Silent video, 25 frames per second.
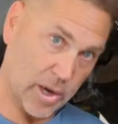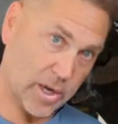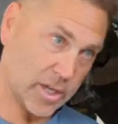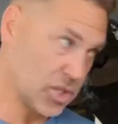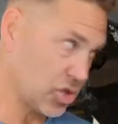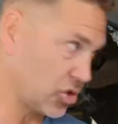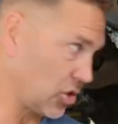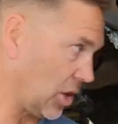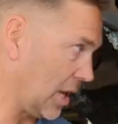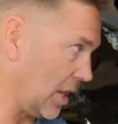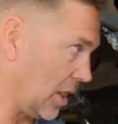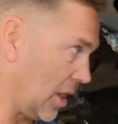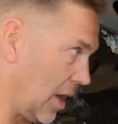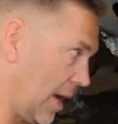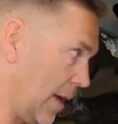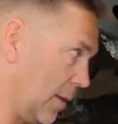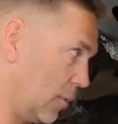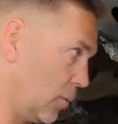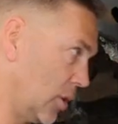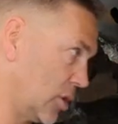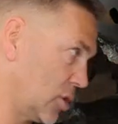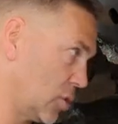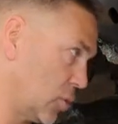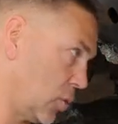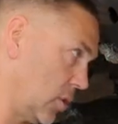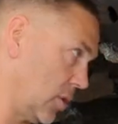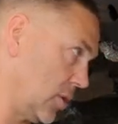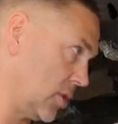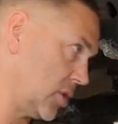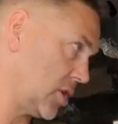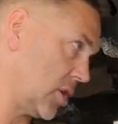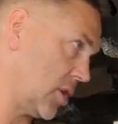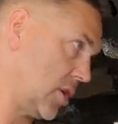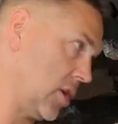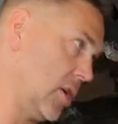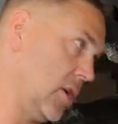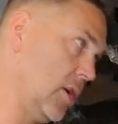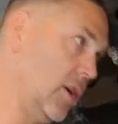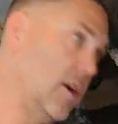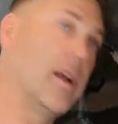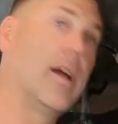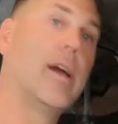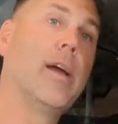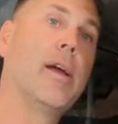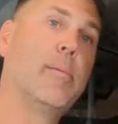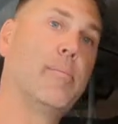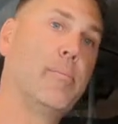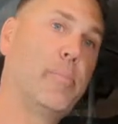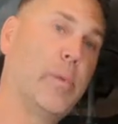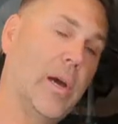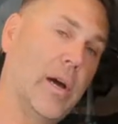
be on a straight line, which will in turn